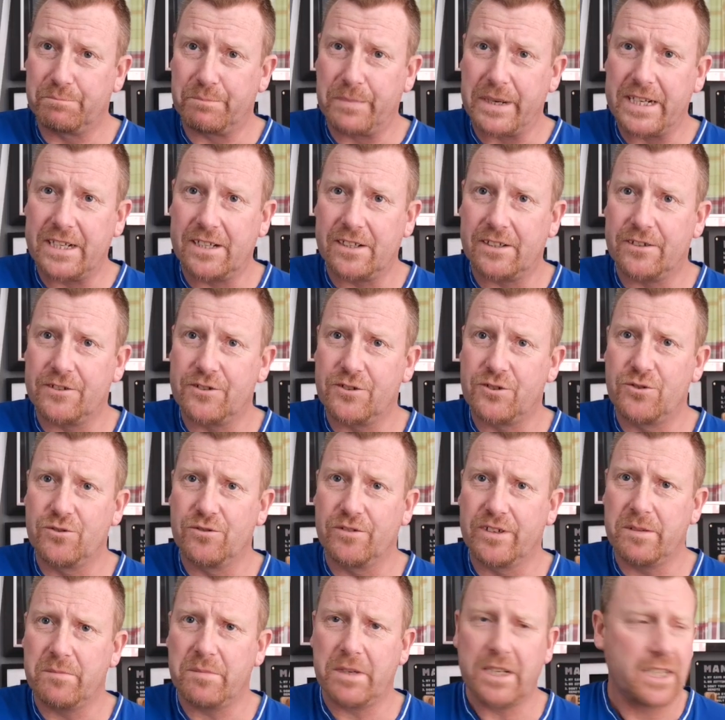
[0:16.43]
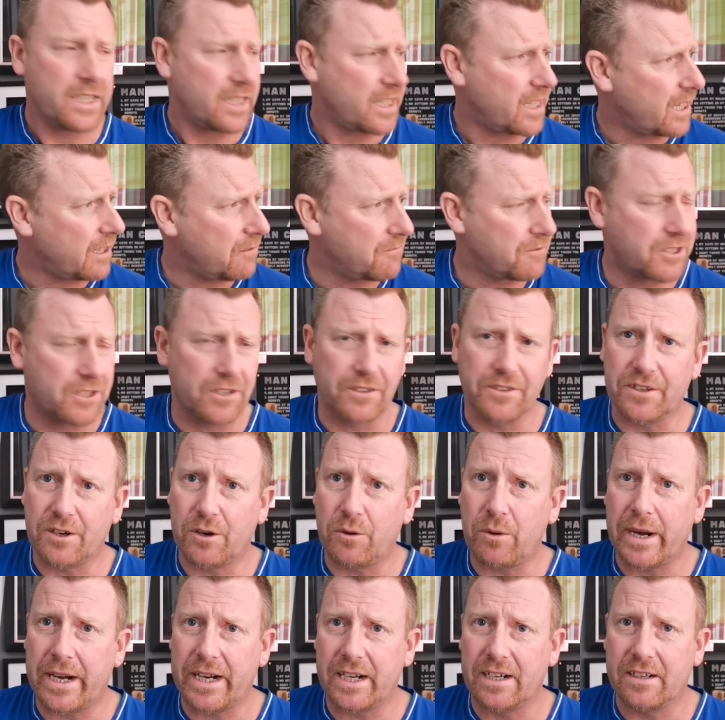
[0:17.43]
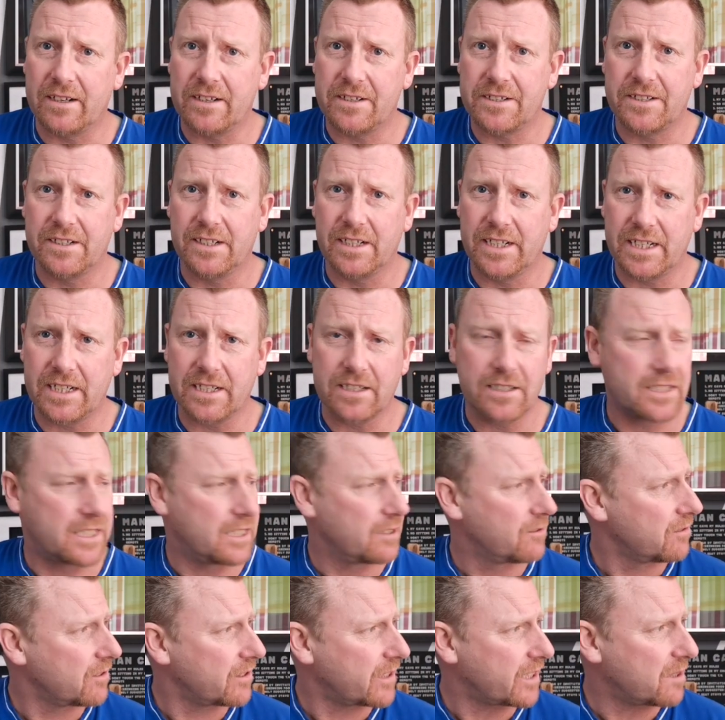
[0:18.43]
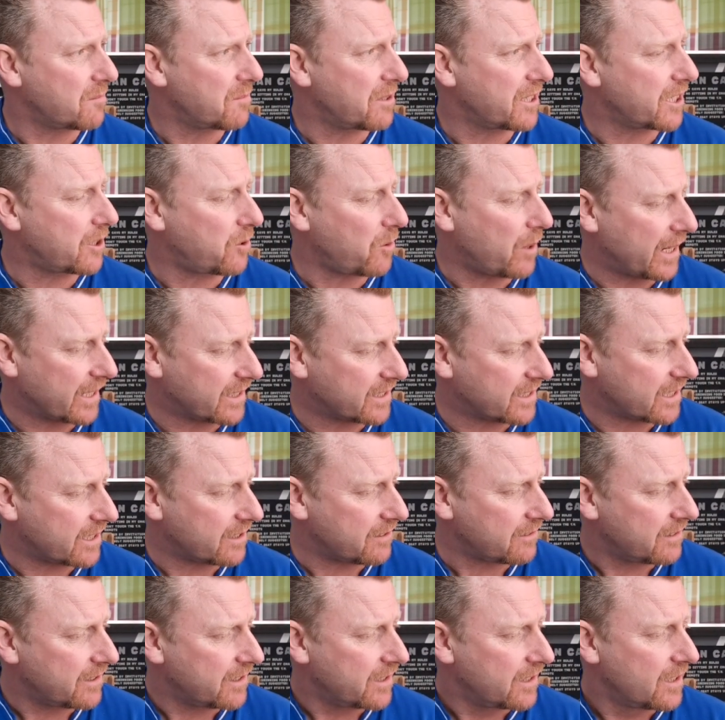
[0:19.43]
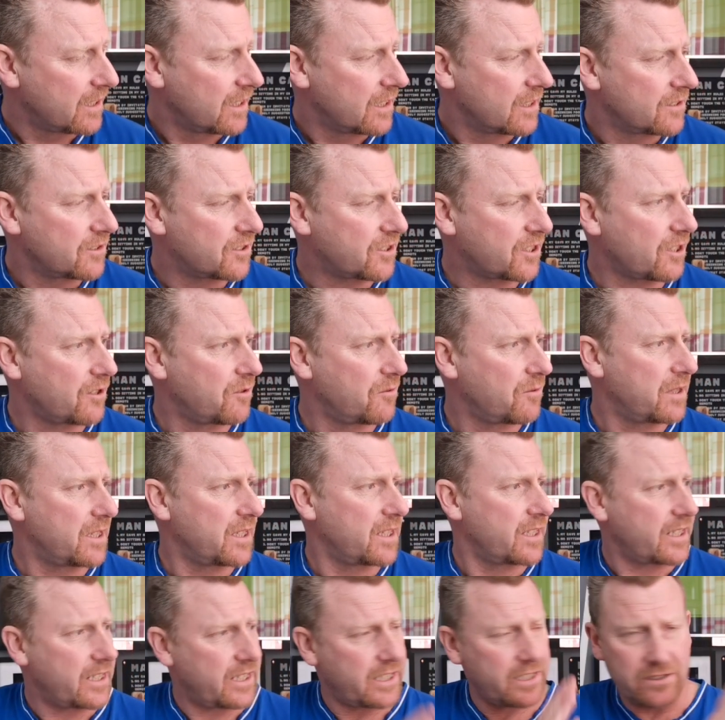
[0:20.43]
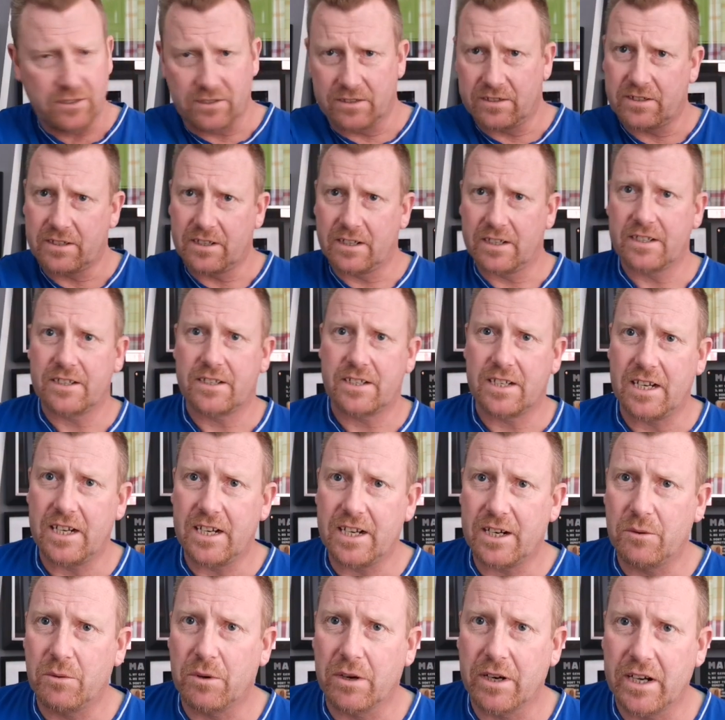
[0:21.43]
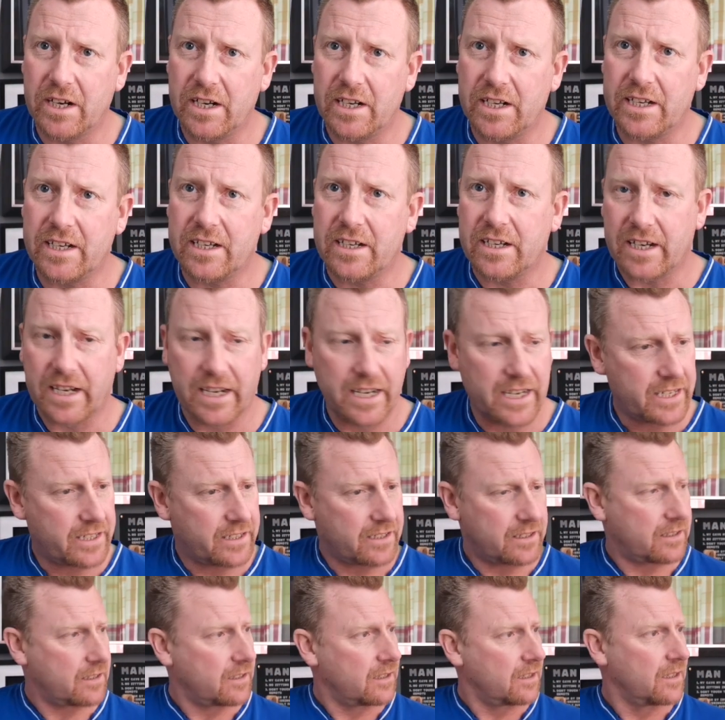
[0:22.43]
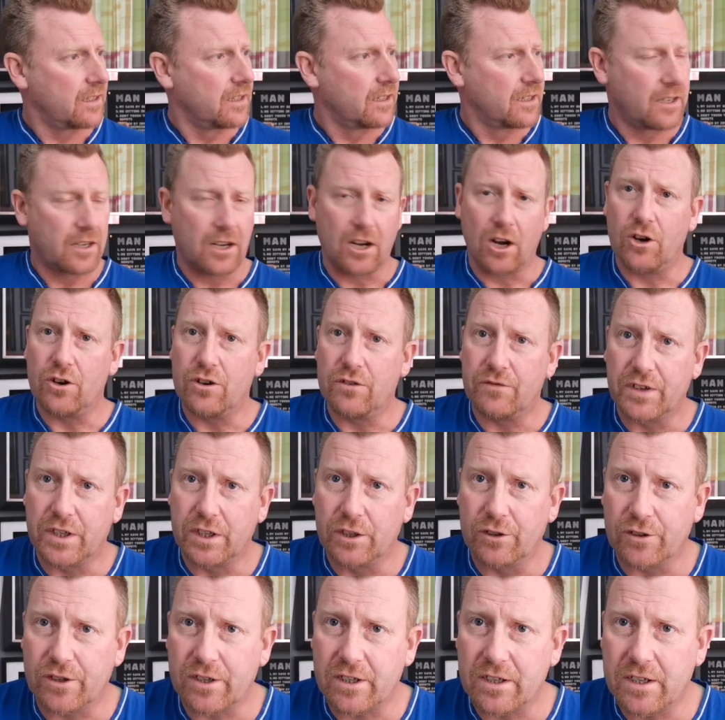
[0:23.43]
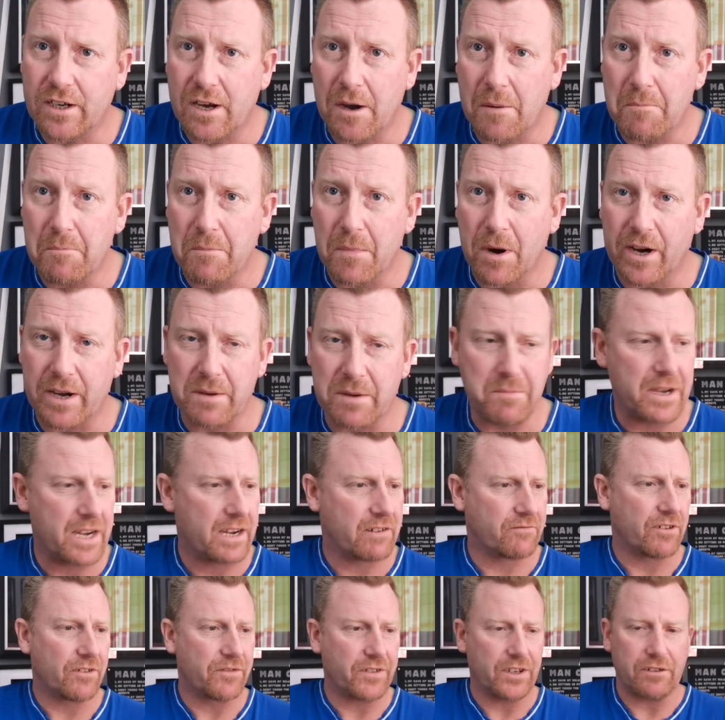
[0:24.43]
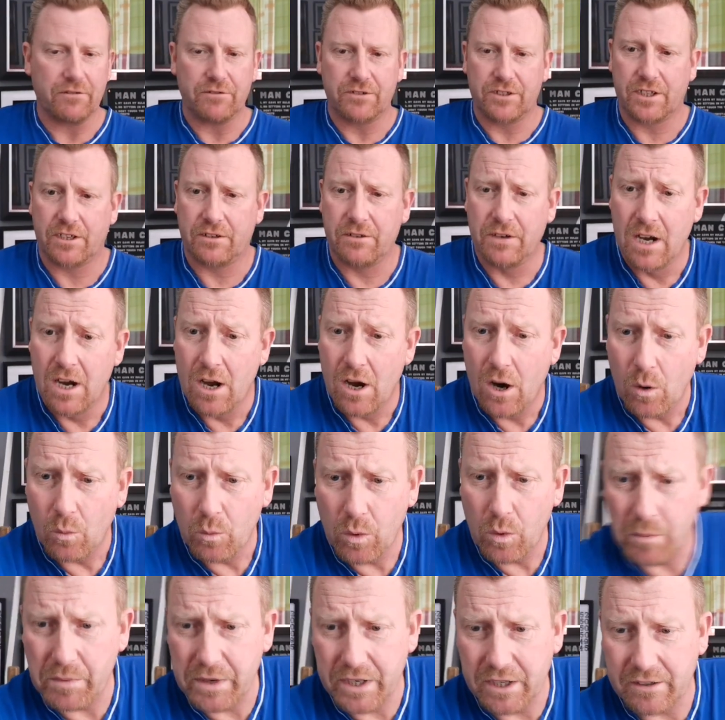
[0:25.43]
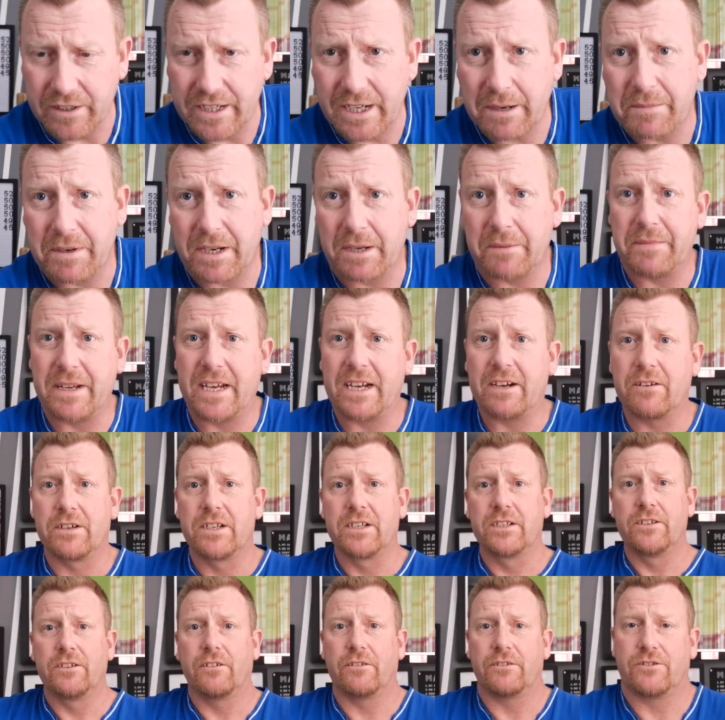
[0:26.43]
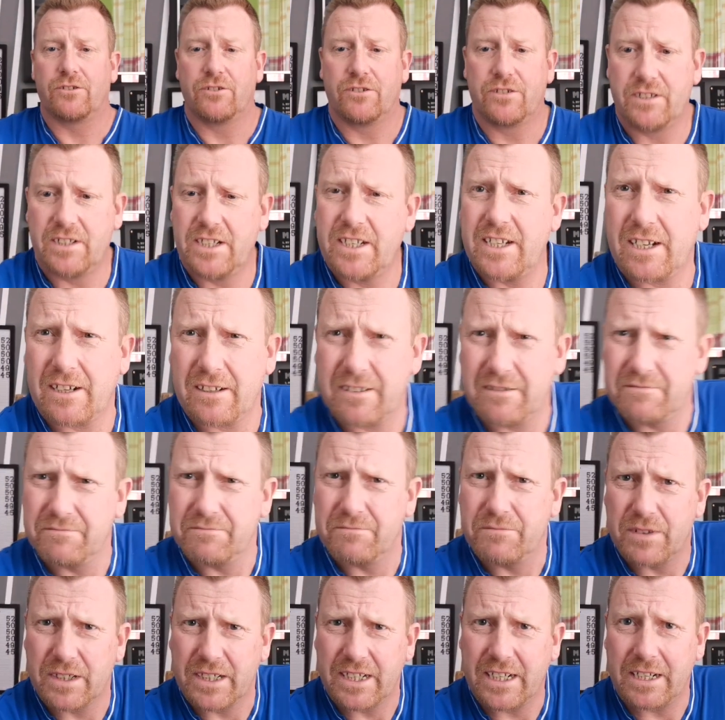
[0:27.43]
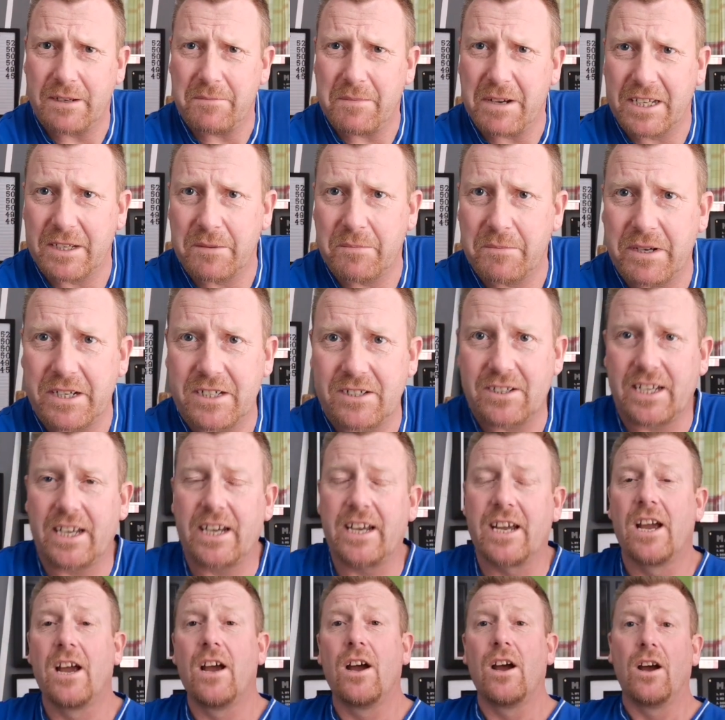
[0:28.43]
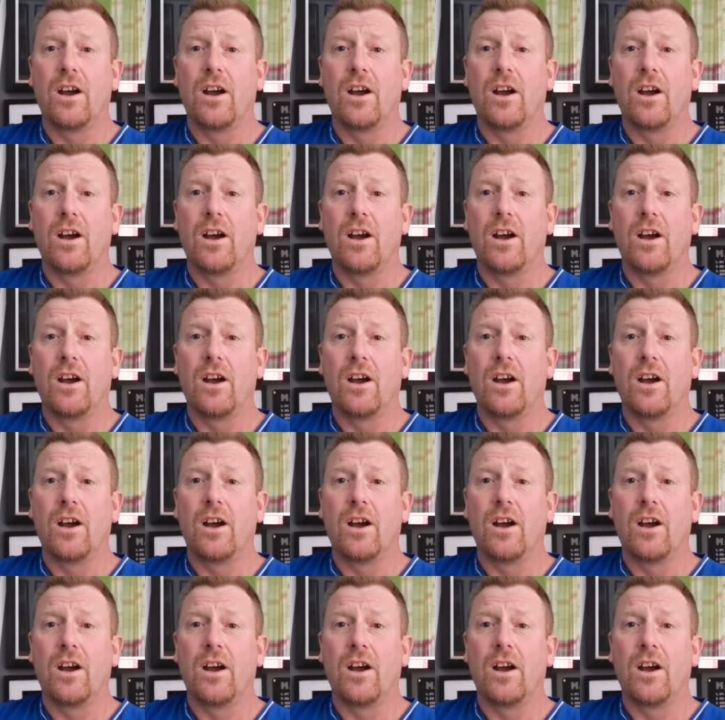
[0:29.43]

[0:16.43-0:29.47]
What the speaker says: Beaker has joined me. He was on the quack last night. He's still looking a bit quacked out. So he's just going to sit here quietly and overlook my beer review. So what we got coming up now, not just, yeah, I'm getting him out of the picture there.